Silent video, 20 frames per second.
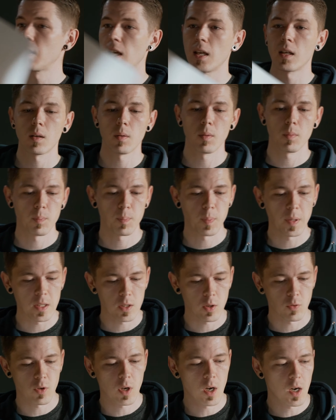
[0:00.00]
take a
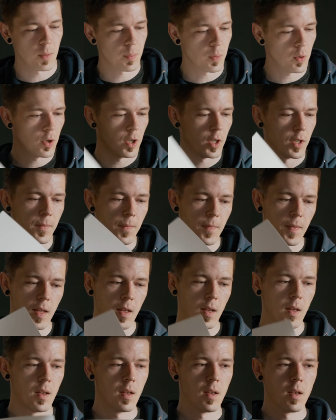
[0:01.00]
piece of cardboard,
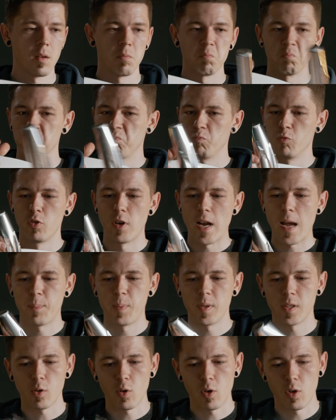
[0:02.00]

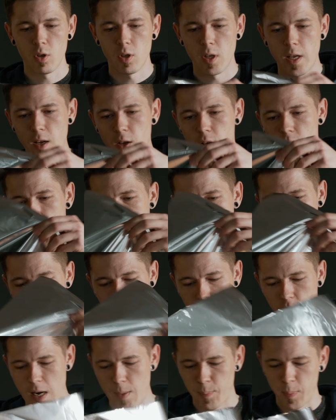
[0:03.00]
wrap it all
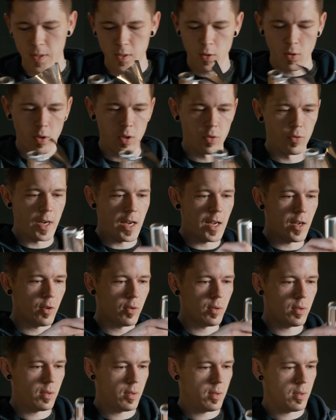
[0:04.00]

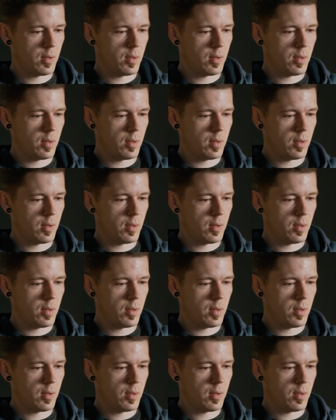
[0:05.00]
around,